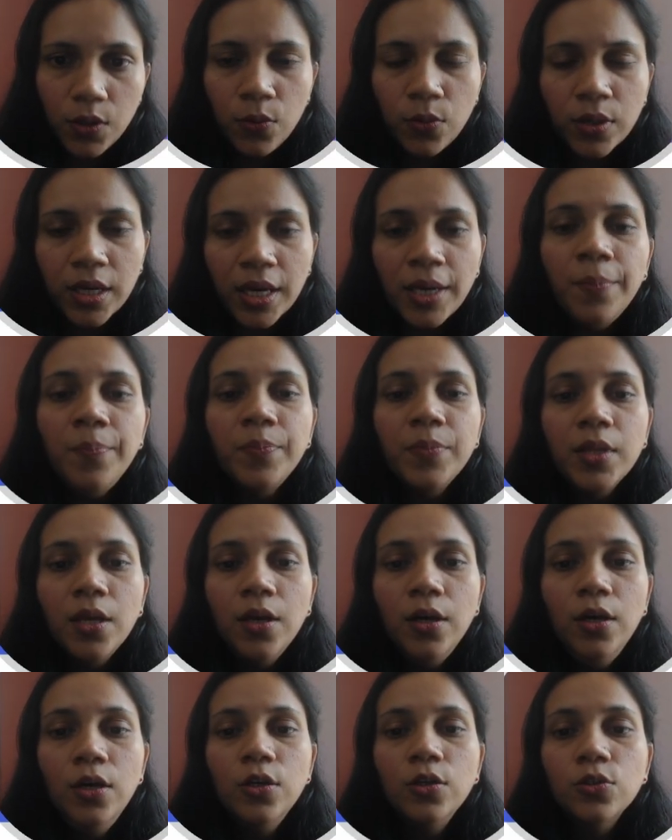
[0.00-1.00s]
Okay.
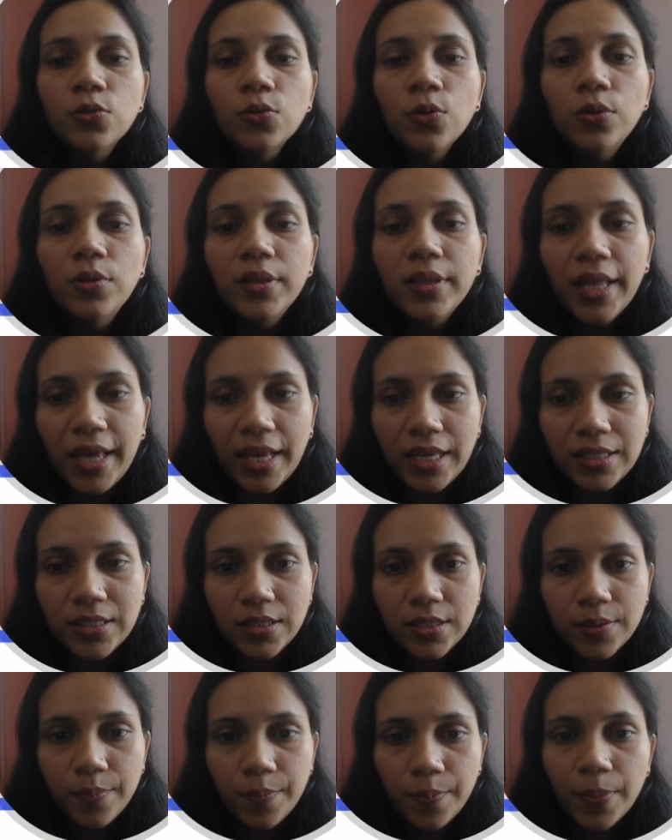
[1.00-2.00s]
So
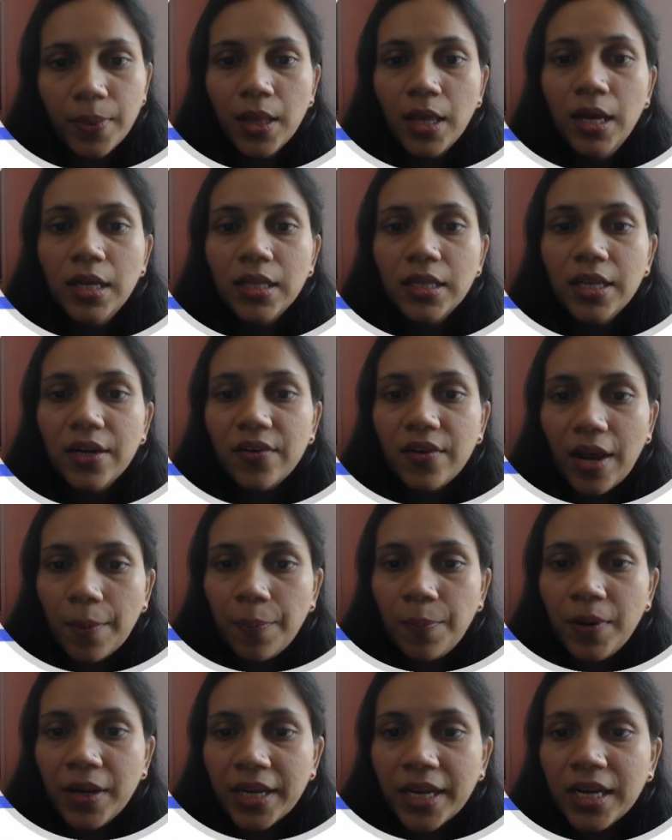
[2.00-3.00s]
next, the
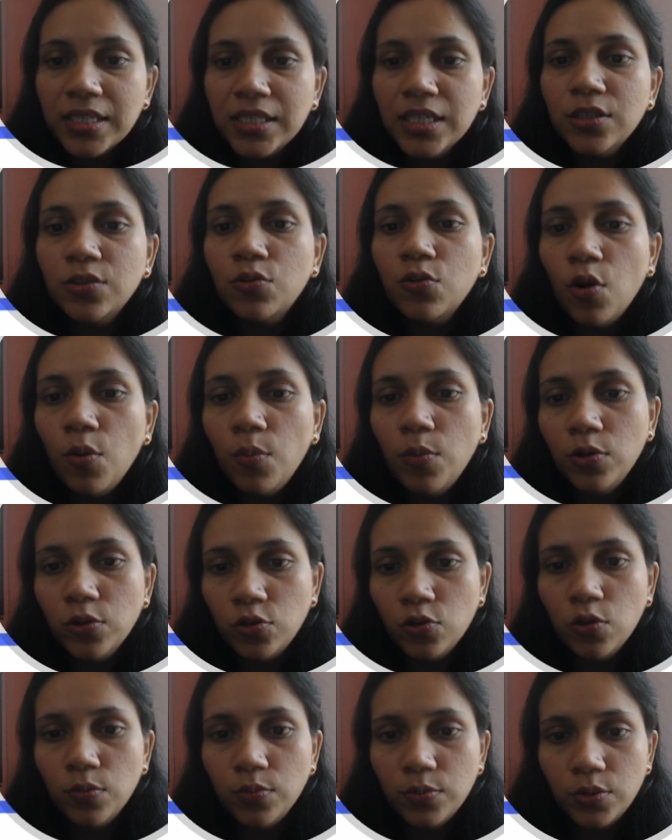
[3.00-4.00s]
replicated
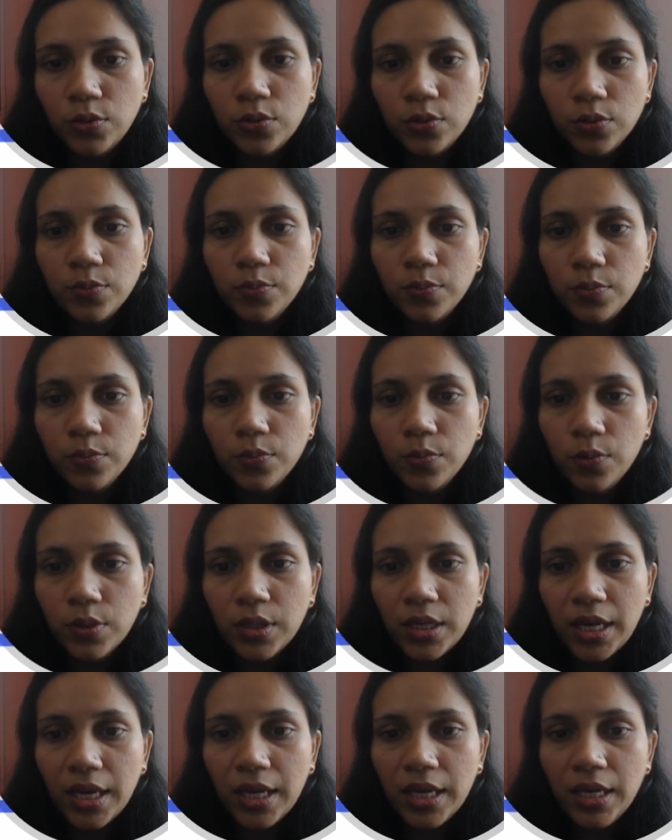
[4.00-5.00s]
chromosomes.
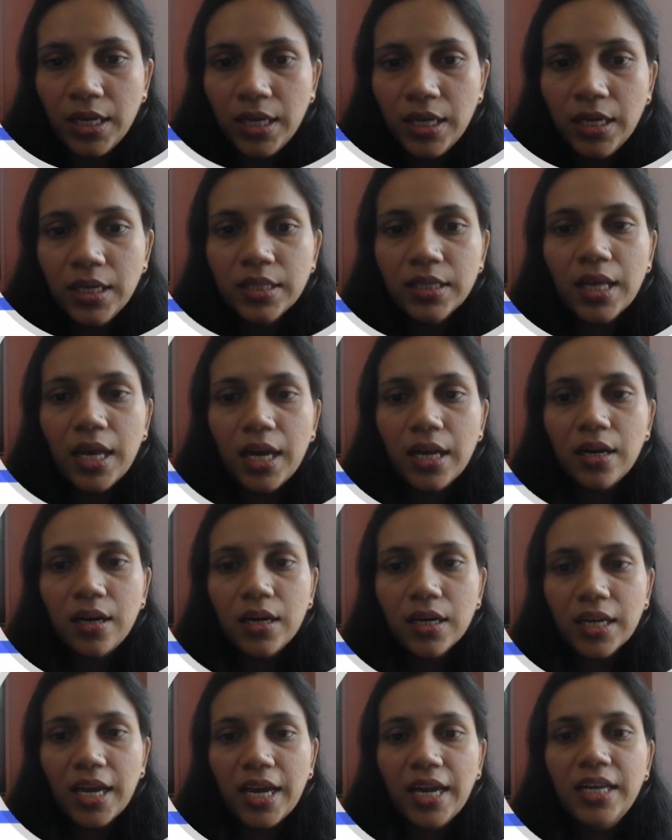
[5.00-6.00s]
Okay. They are
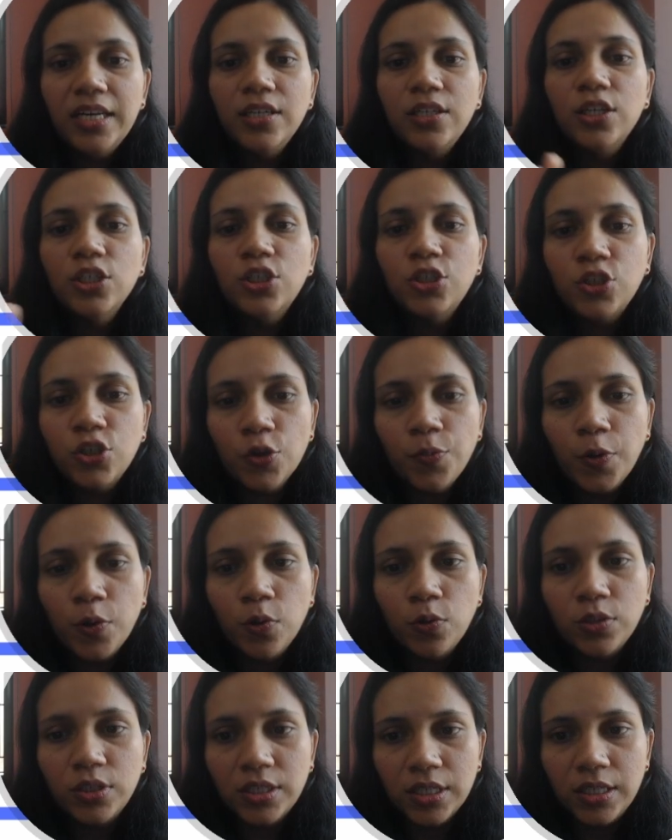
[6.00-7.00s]
again
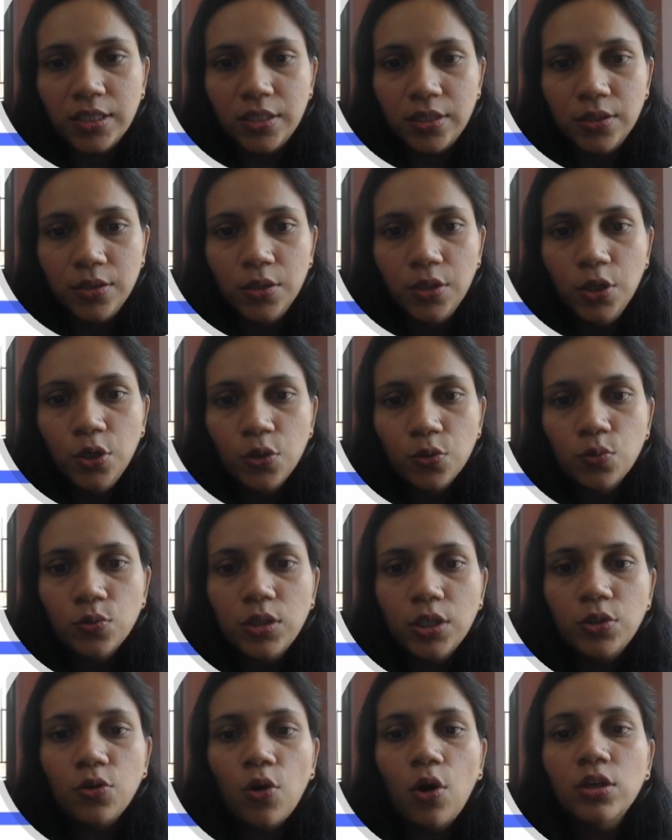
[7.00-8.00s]
distributed to
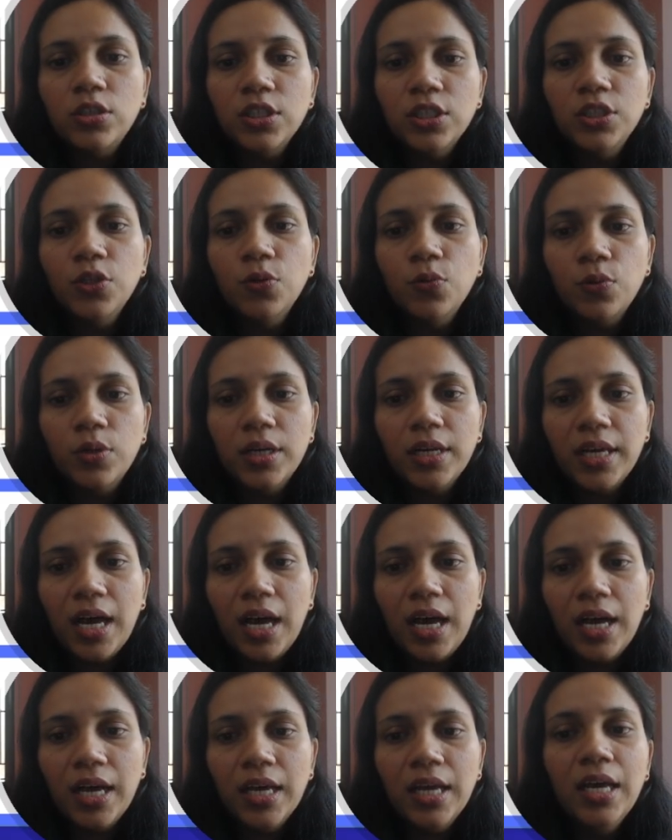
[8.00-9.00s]
the daughter
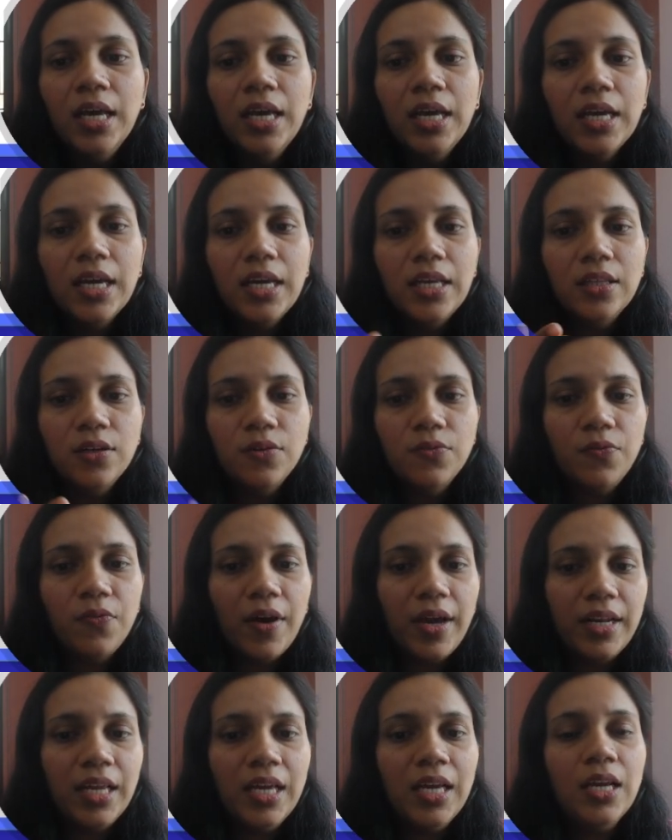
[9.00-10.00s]
nuclei in a
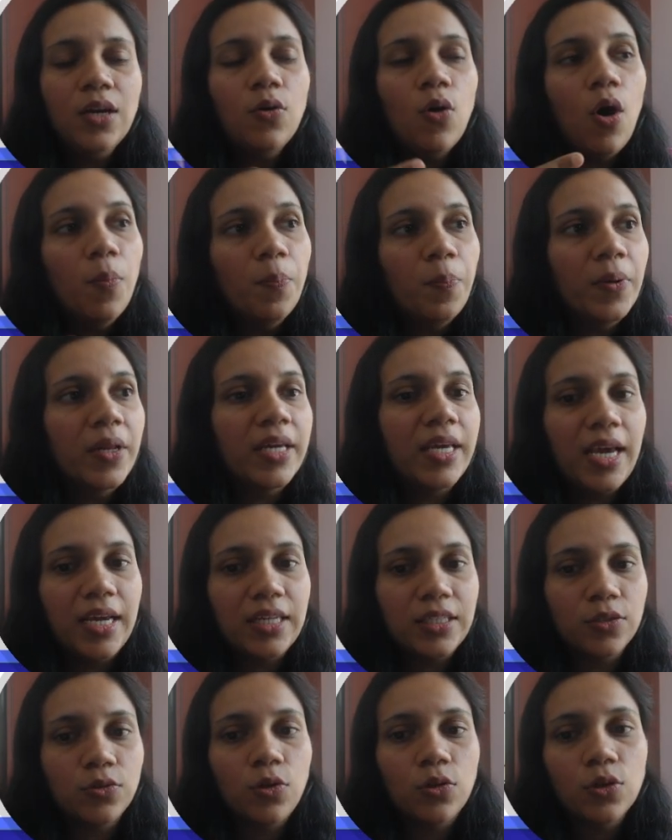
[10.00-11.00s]
very
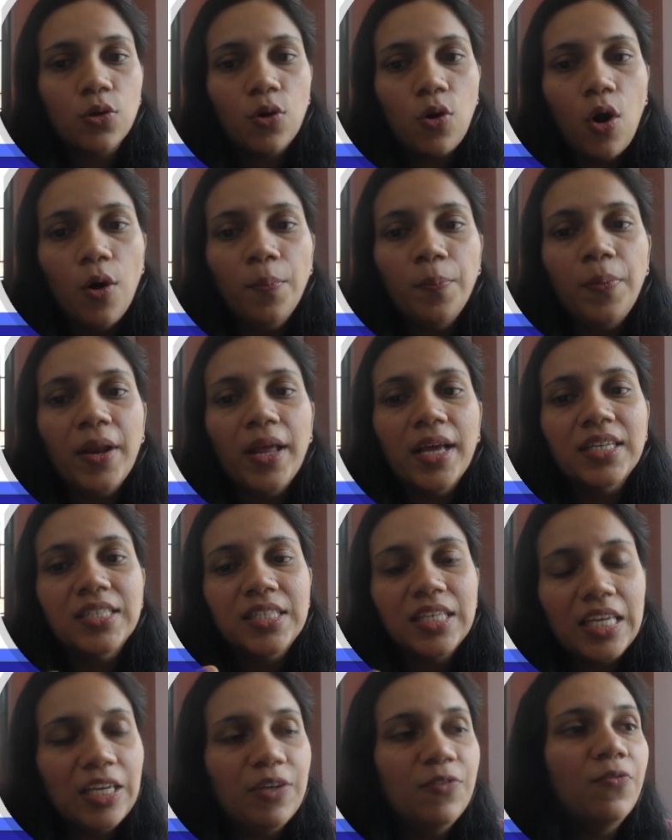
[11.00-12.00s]
complicated or the complex
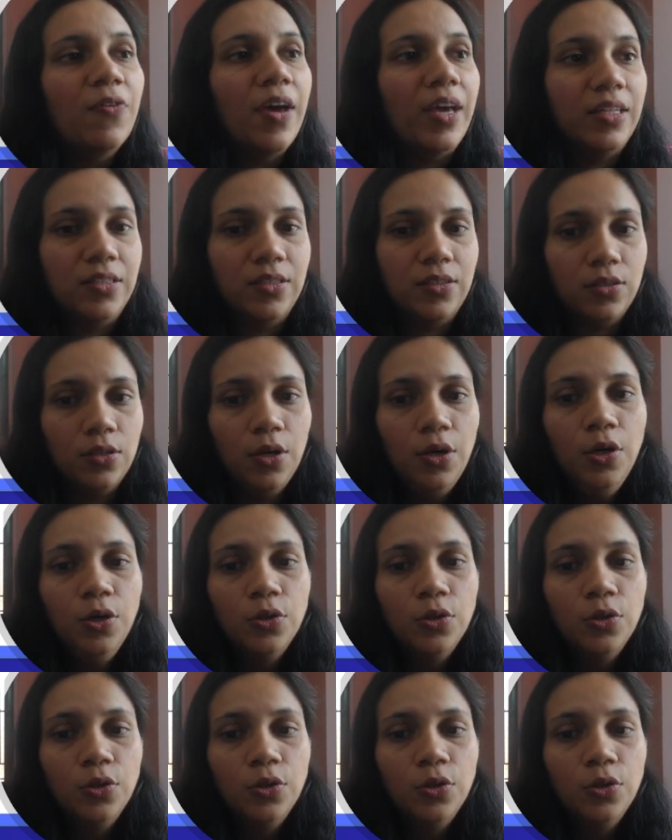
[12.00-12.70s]
events.